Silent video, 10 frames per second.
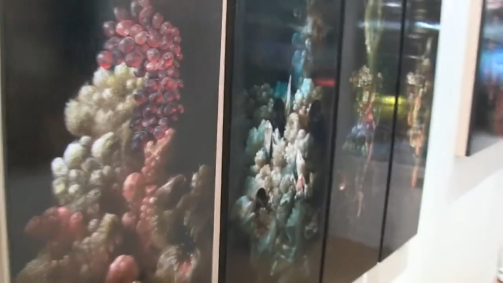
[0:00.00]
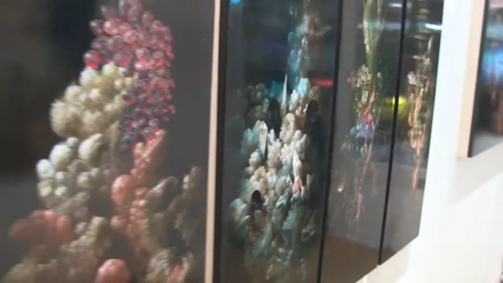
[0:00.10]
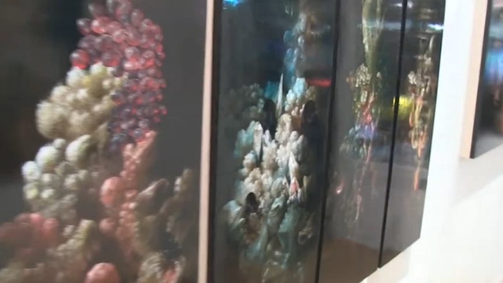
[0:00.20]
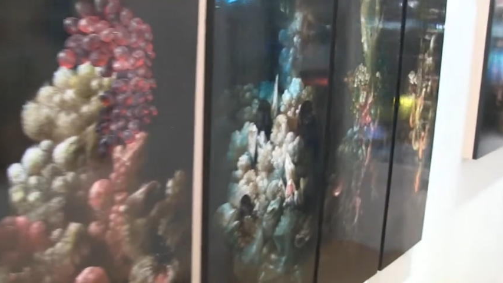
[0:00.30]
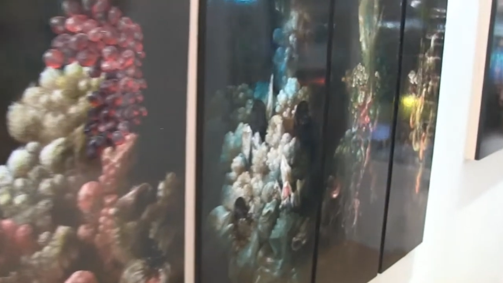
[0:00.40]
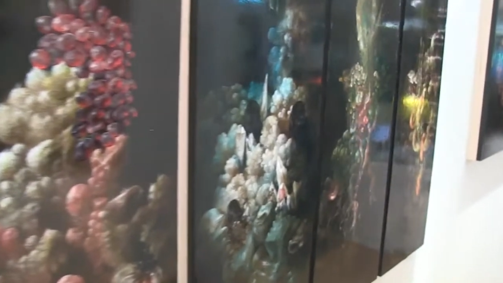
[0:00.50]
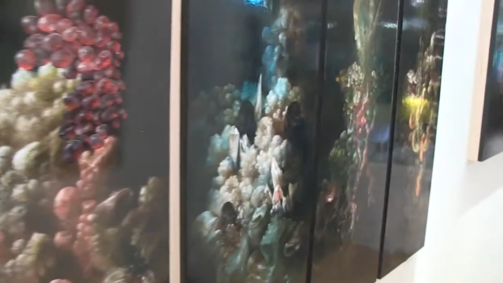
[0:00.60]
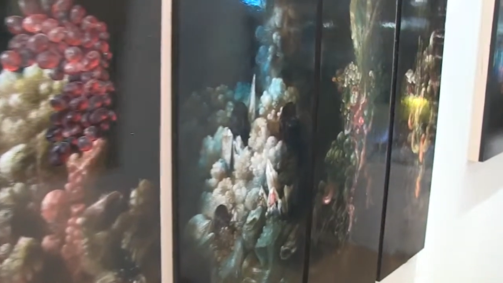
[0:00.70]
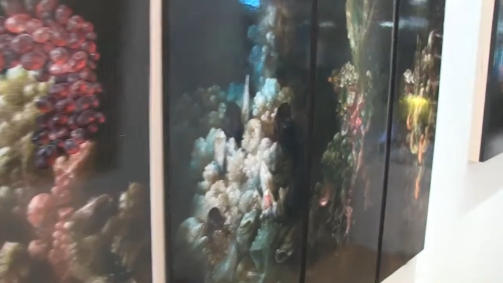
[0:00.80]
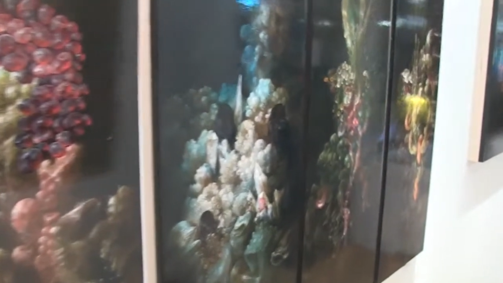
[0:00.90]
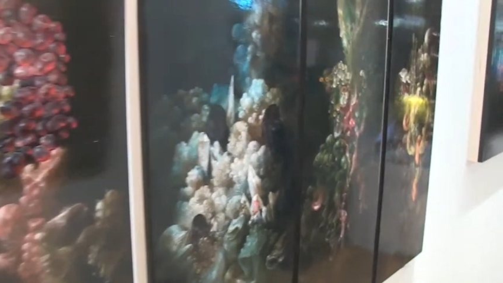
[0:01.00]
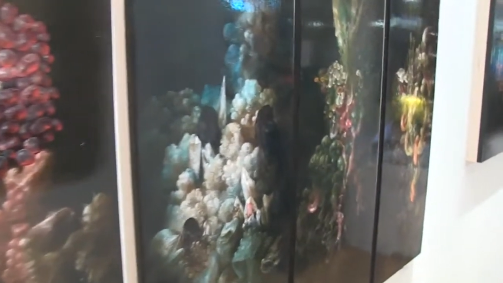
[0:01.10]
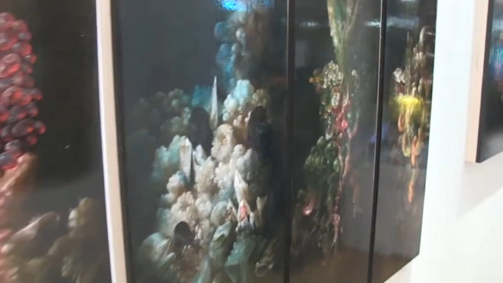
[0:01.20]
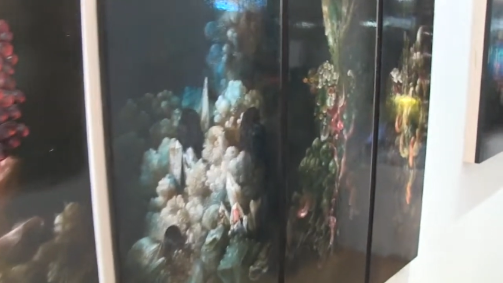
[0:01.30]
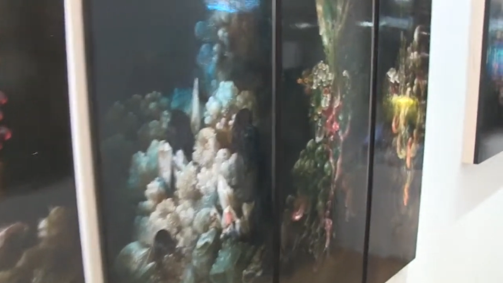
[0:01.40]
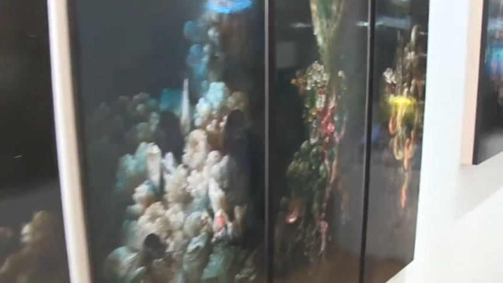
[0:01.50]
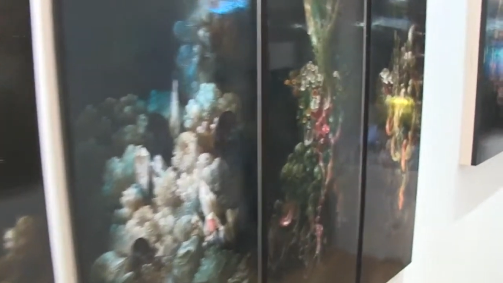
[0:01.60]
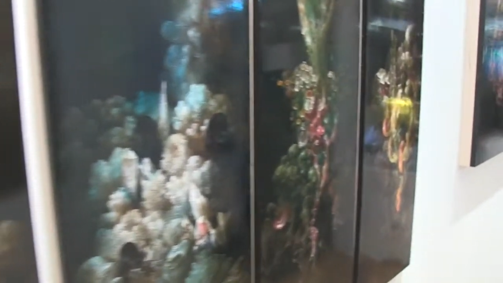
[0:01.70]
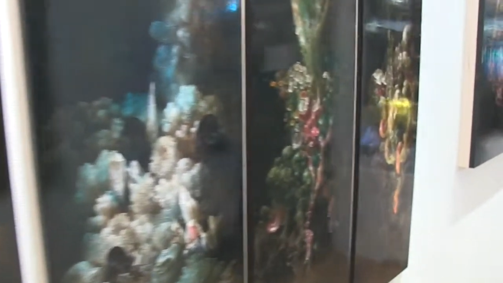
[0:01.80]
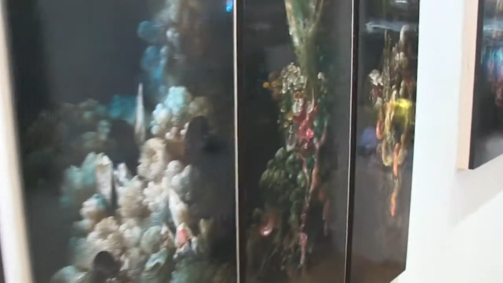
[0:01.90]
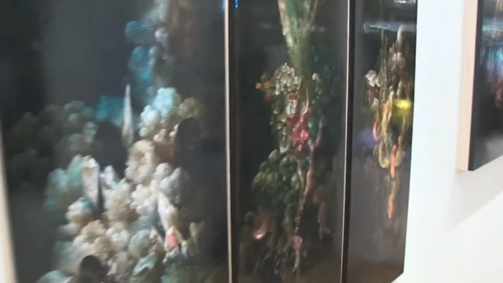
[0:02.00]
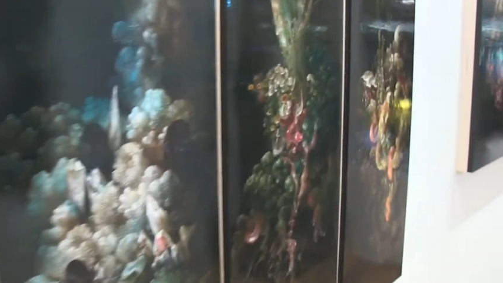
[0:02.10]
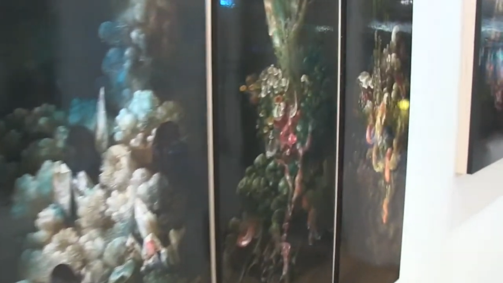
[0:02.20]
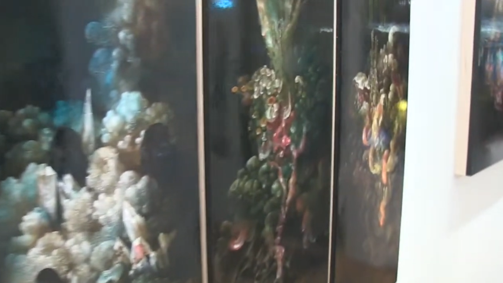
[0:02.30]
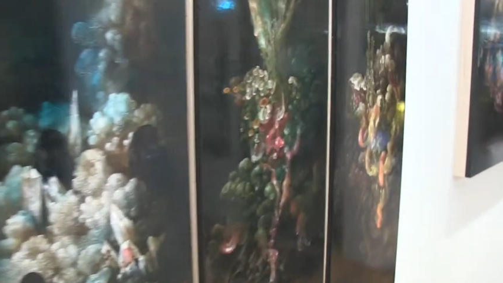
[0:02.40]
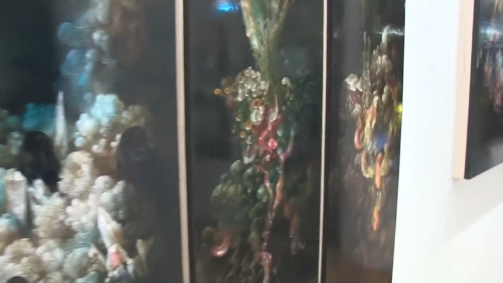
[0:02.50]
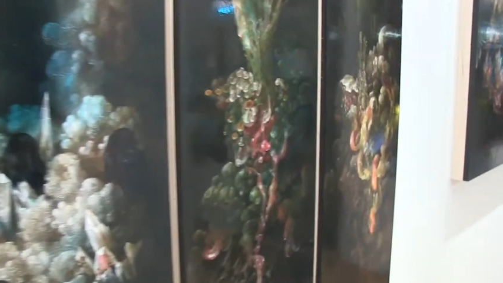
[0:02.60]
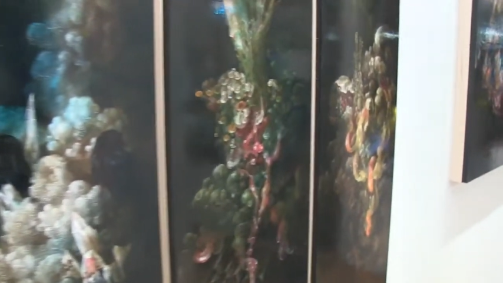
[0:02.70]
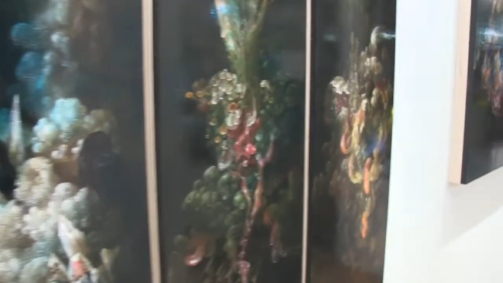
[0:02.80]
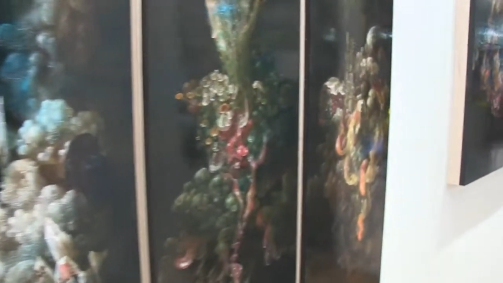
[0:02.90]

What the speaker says: [unreadable: no face in view]